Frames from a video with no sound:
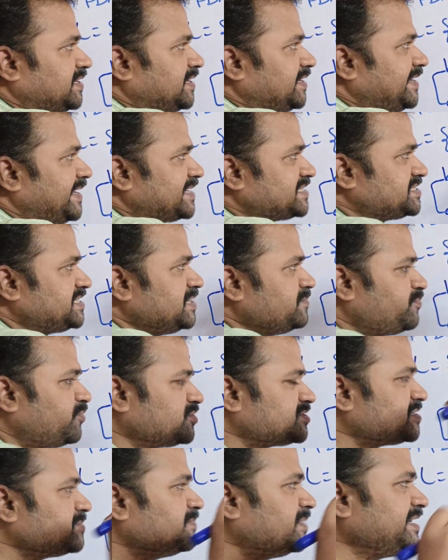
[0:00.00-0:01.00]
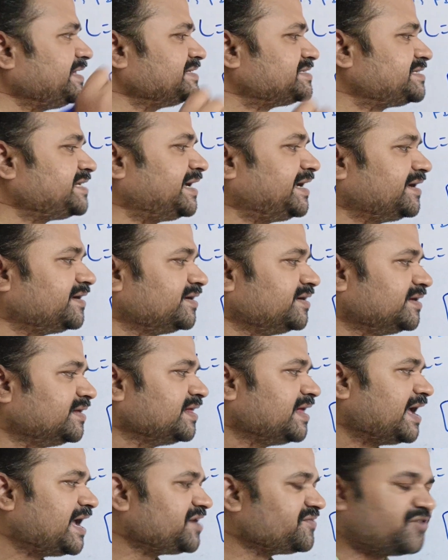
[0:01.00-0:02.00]
Next input symbol is A.
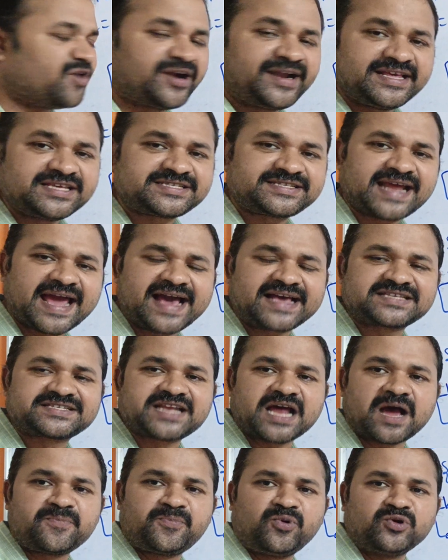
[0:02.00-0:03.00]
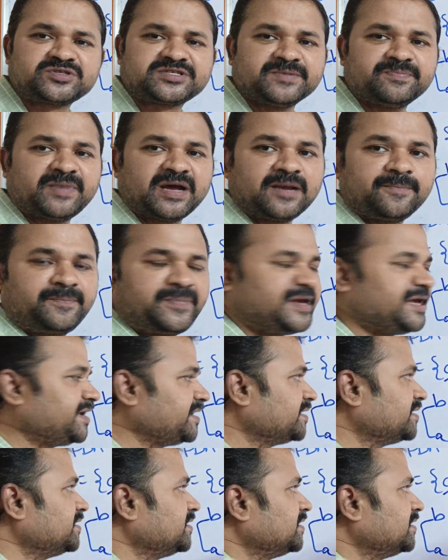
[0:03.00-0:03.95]
And what is stack's topmost symbol? B.